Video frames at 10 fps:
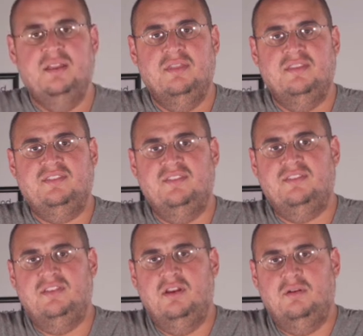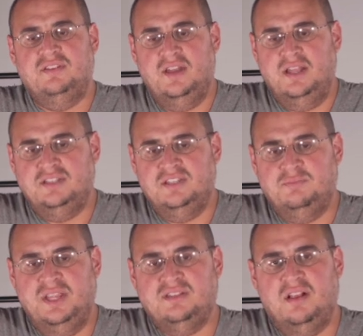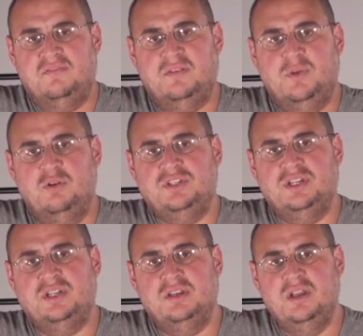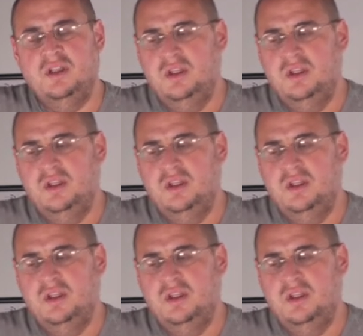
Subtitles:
This is, you know, it's not just based off emotion,